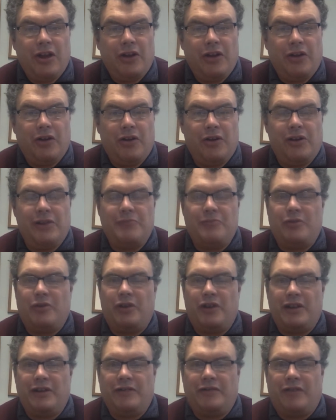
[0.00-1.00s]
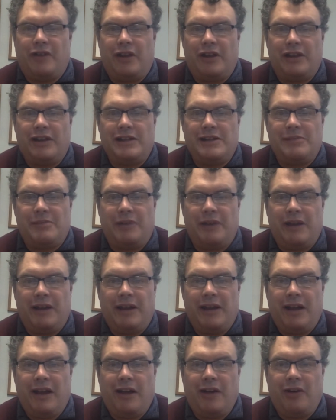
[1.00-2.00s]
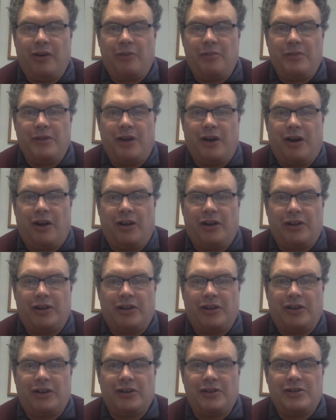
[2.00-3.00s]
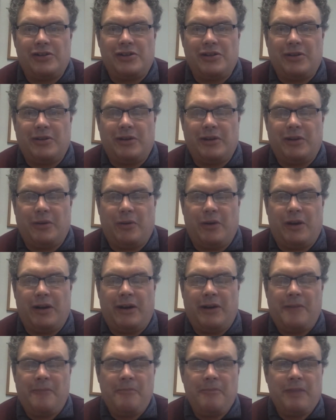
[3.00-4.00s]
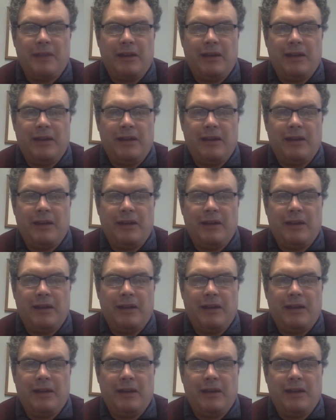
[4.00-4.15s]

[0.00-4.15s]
Good morning, Falling Spring. I hope you all are doing well.